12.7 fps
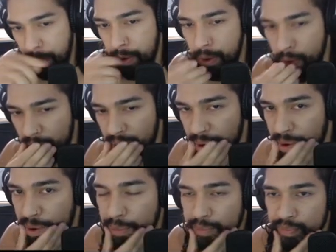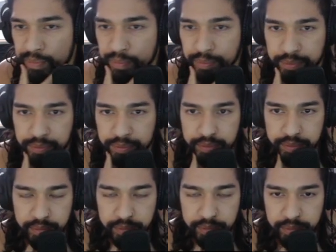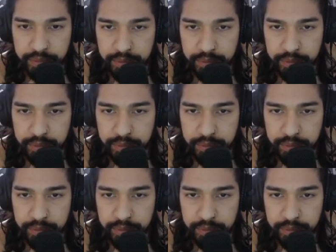No one is speaking in this clip.